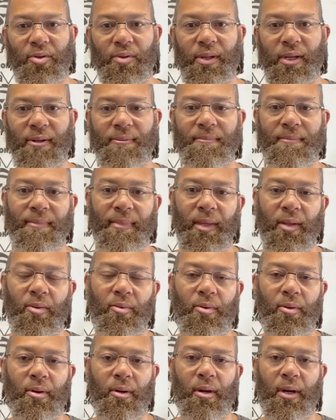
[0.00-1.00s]
it,
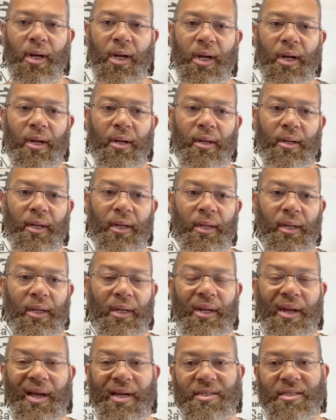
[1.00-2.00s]
or
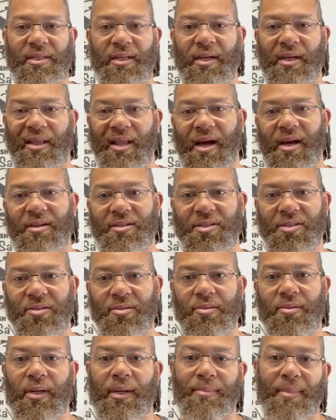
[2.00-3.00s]
it actually allows
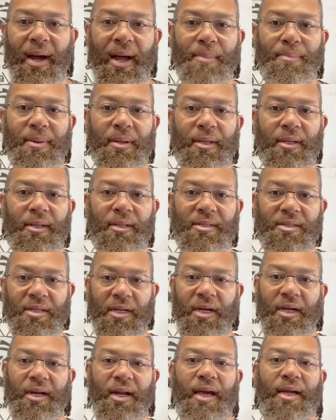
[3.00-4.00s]
you, in my opinion, to
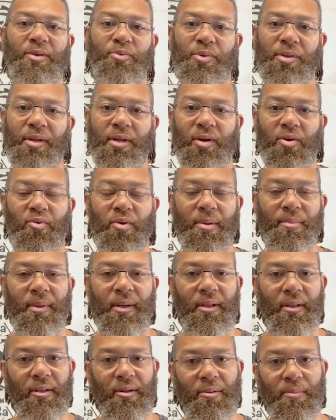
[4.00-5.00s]
connect with your
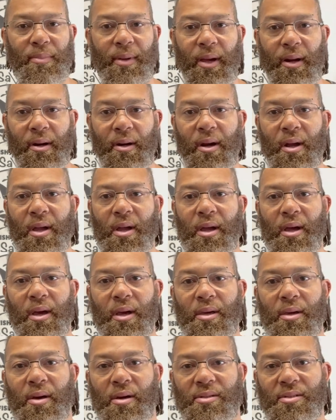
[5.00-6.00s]
equipment a little better.
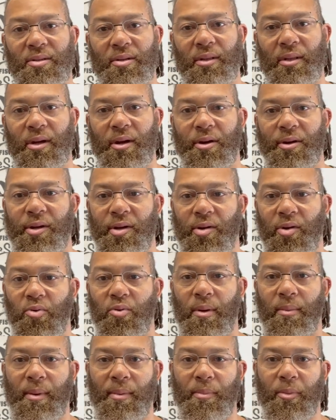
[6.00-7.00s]
You also learn your
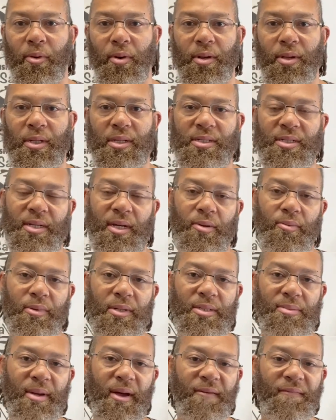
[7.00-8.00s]
equipment more. You can tell when
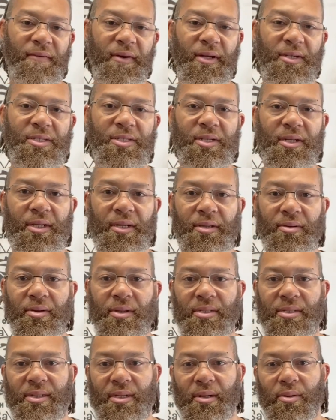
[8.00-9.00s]
it's malfunctioning. You
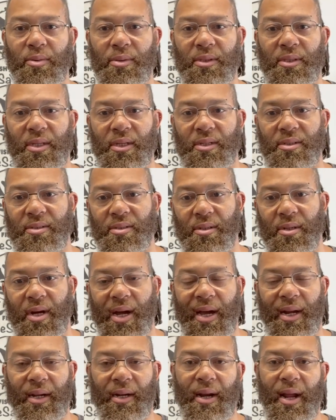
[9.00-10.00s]
can tell when things are
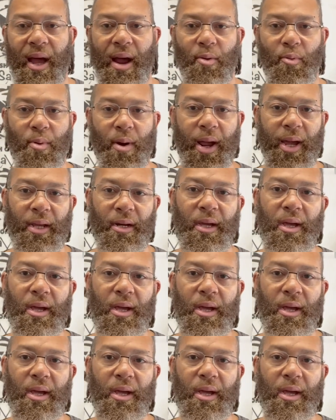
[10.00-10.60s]
kind of not right.